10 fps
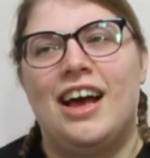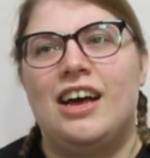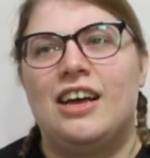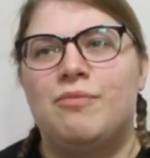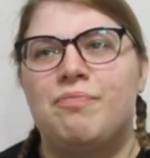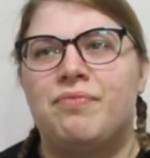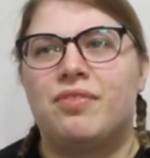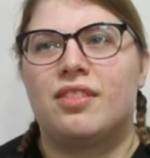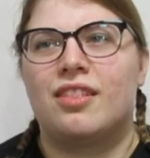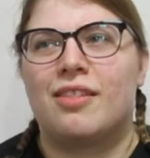
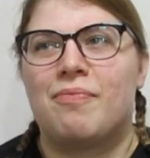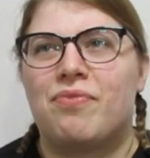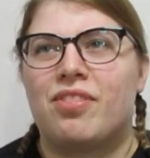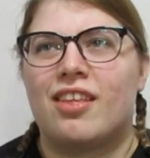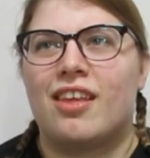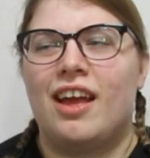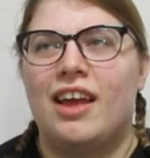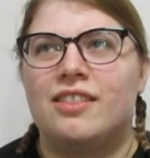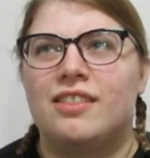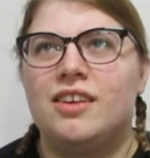
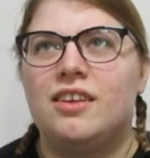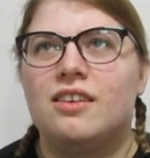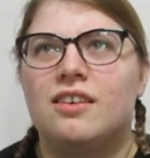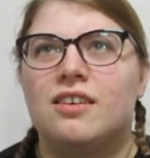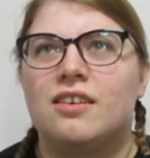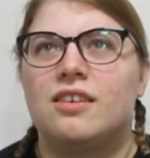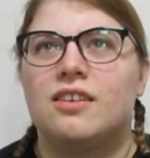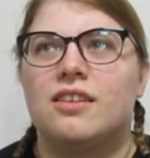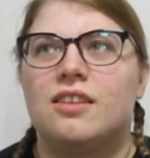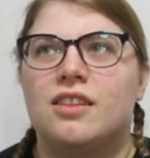I think
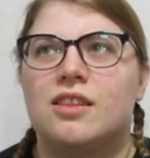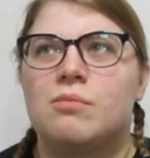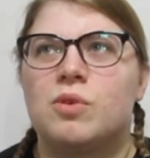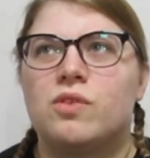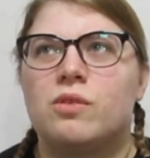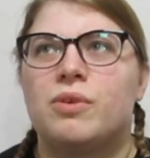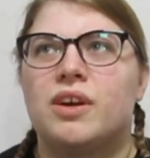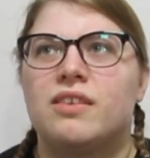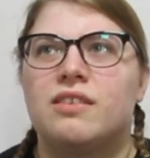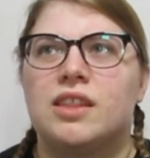the most
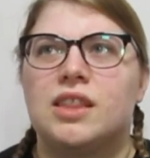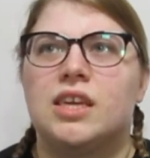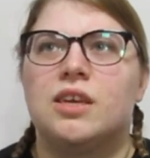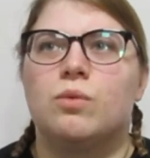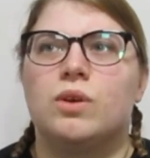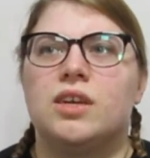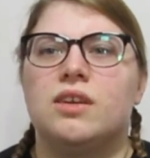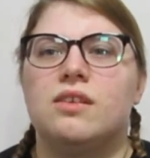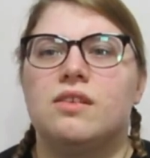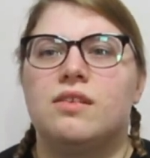surprising thing
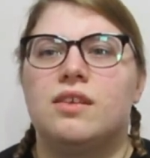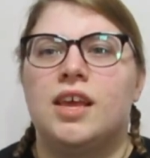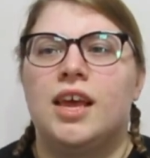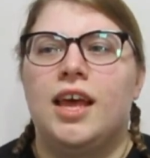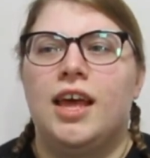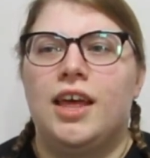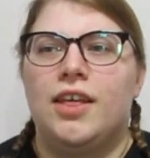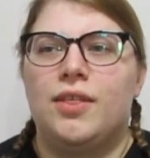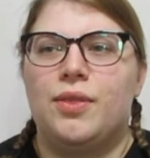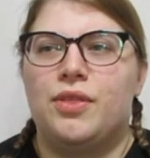was
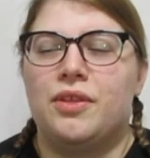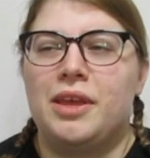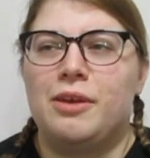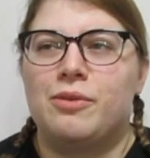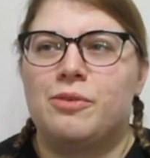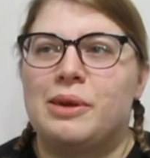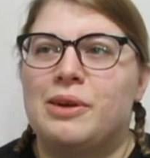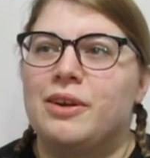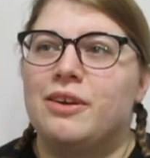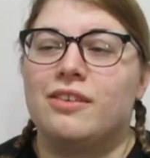the language
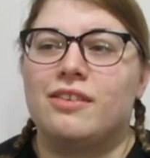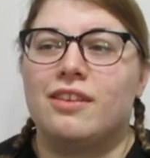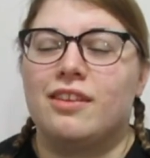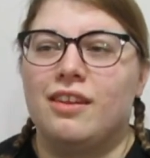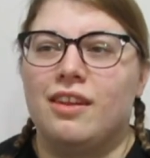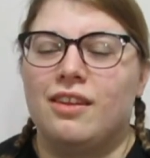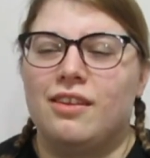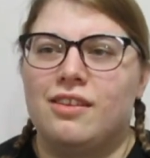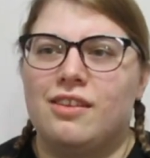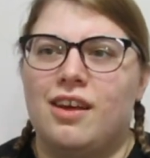barrier is a
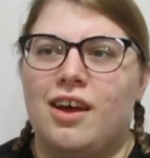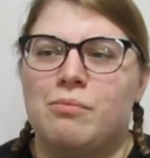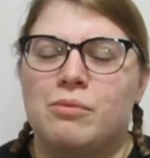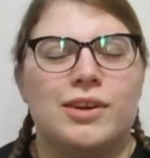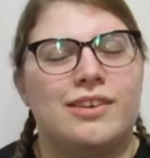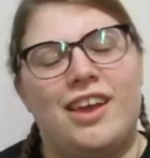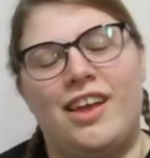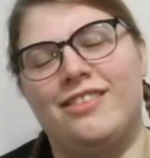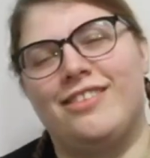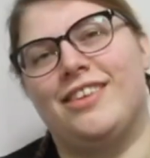lot more
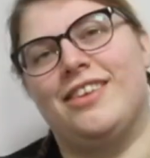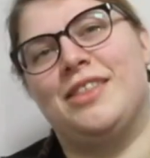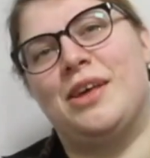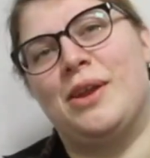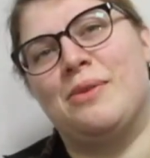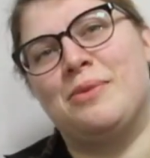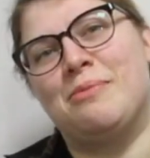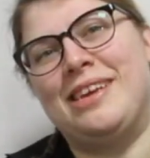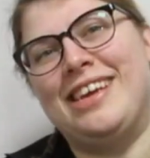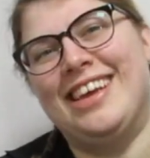intense than I thought it would
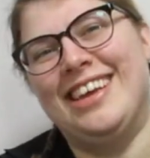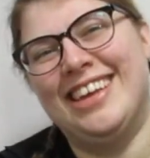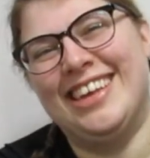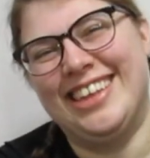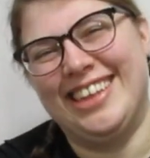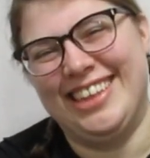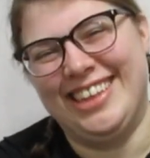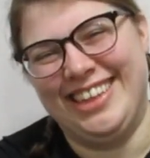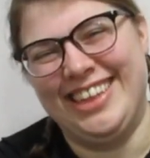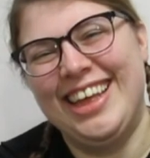
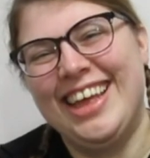be.